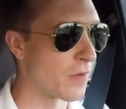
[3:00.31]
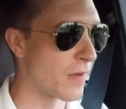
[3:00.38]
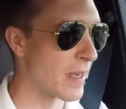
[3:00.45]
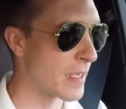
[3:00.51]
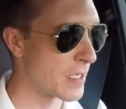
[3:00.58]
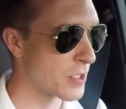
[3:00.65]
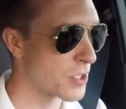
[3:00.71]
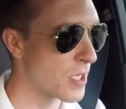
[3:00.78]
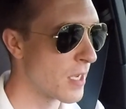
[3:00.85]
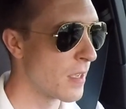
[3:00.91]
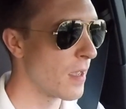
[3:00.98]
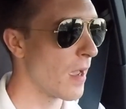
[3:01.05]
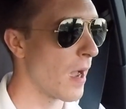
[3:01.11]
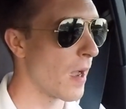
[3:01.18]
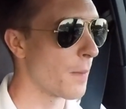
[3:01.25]
range,
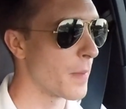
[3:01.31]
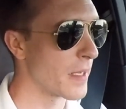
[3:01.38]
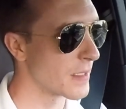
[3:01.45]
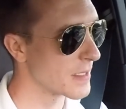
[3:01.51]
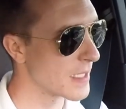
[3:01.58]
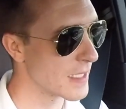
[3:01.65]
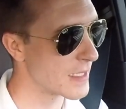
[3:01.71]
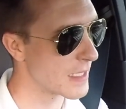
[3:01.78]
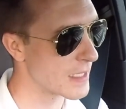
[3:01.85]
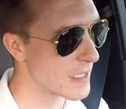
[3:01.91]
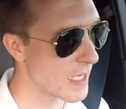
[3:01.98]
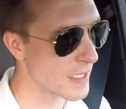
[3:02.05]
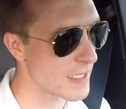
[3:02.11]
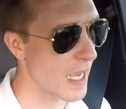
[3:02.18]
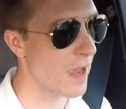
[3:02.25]
and since it
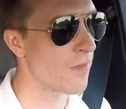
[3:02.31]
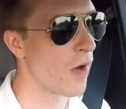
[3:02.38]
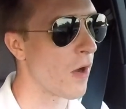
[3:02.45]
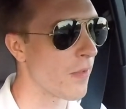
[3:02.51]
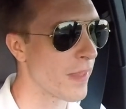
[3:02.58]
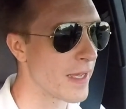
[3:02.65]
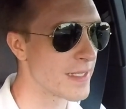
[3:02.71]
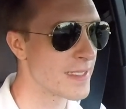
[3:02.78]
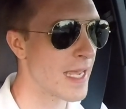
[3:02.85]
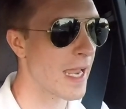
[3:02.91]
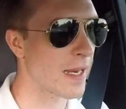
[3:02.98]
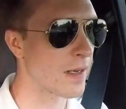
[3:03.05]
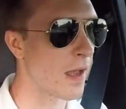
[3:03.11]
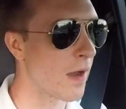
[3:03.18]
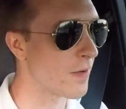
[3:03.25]
does have all that
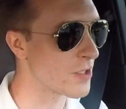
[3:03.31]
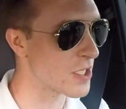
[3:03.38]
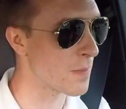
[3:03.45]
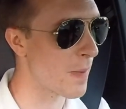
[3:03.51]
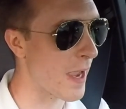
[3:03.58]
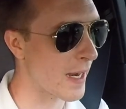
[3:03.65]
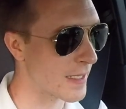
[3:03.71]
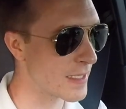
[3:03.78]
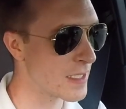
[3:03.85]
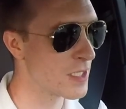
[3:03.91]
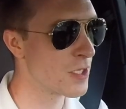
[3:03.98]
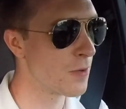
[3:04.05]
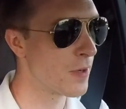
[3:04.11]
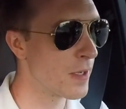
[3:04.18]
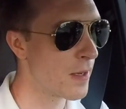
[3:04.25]
technology packed
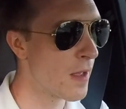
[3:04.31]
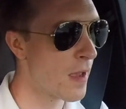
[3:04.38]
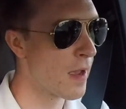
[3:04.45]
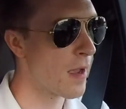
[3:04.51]
into it,